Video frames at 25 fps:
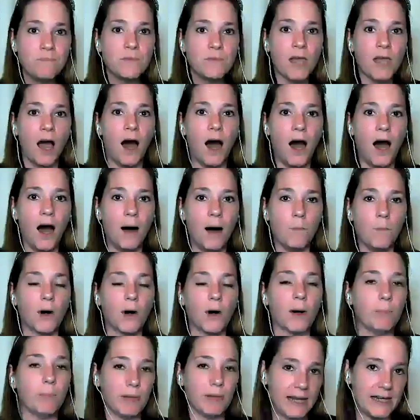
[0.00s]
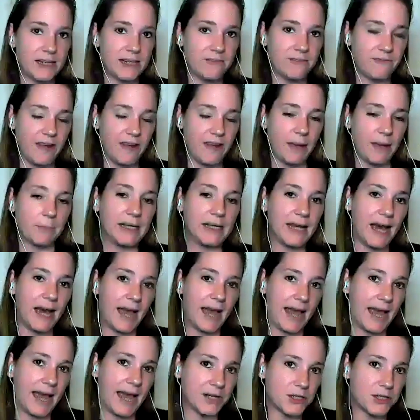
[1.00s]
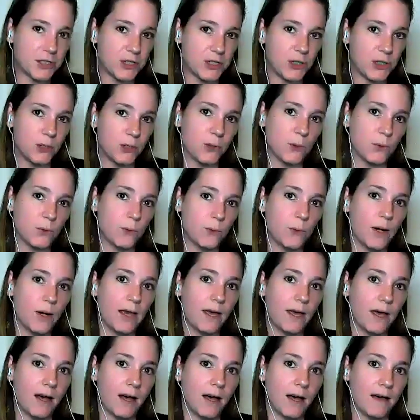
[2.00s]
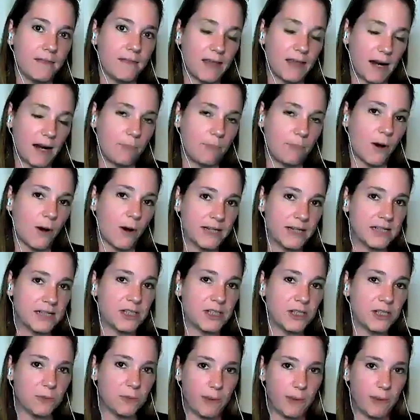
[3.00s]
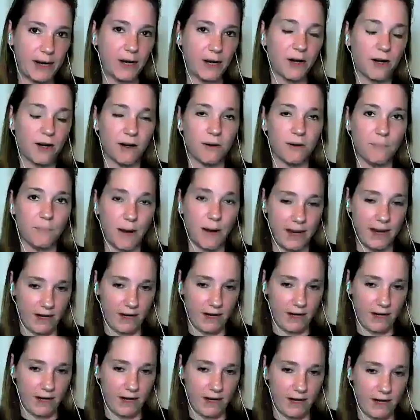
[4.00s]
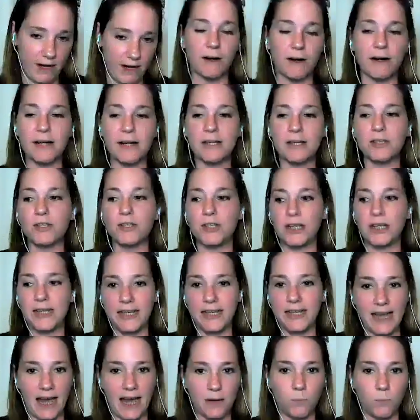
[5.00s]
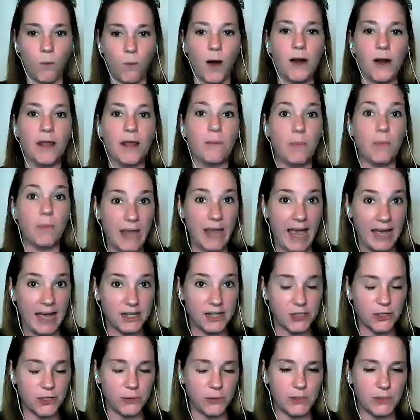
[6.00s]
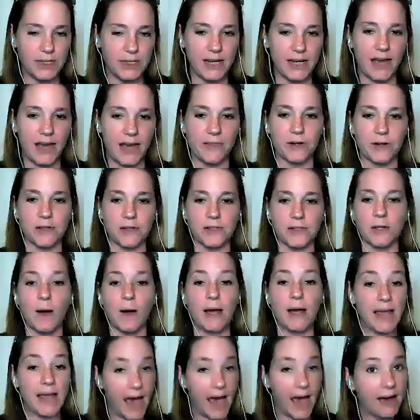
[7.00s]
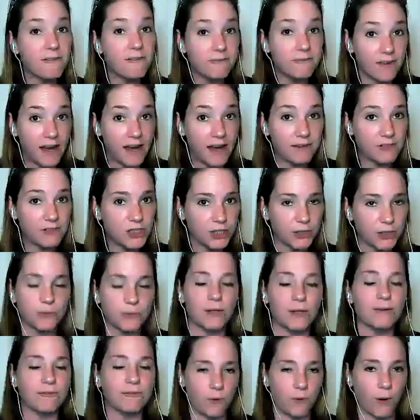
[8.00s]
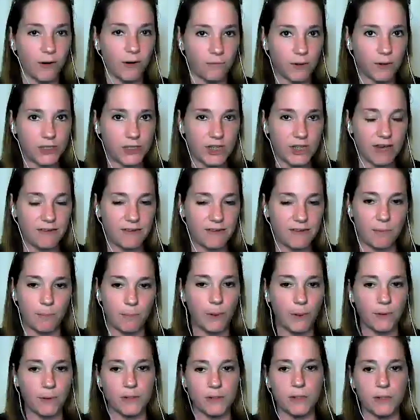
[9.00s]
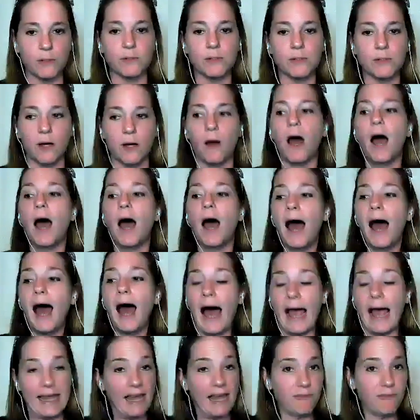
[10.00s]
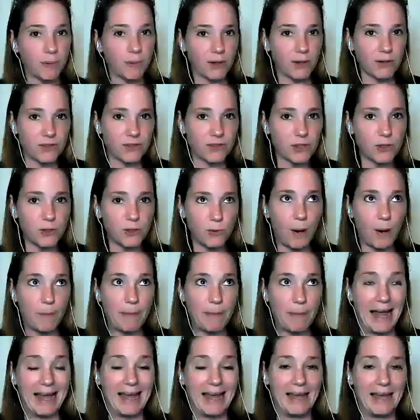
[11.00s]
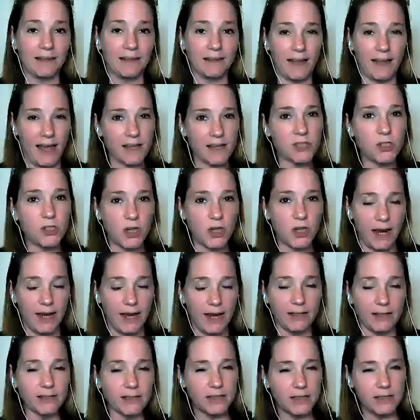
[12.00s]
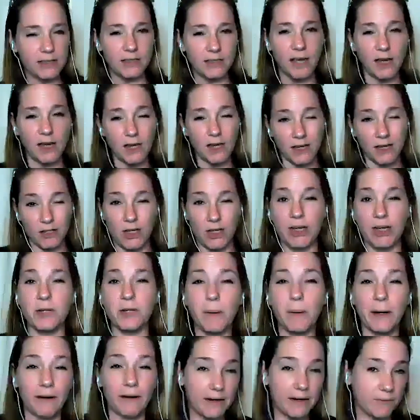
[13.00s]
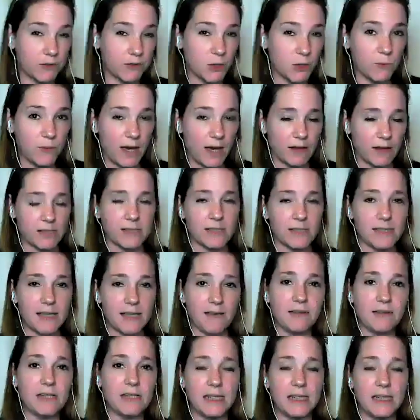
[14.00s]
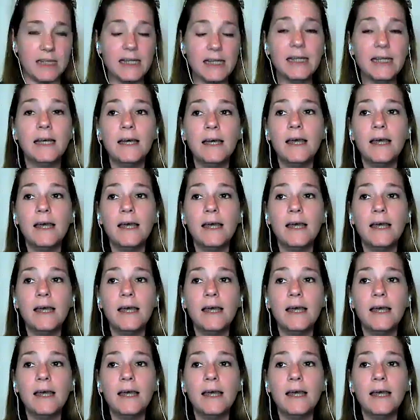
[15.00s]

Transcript: Um, we're a blended family. I had two uh, that I brought into my current my current marriage. He had one, and then we had two together. So I have five children, four of which I've given birth to. So I gave birth to my last child in uh, January of two thousand seventeen,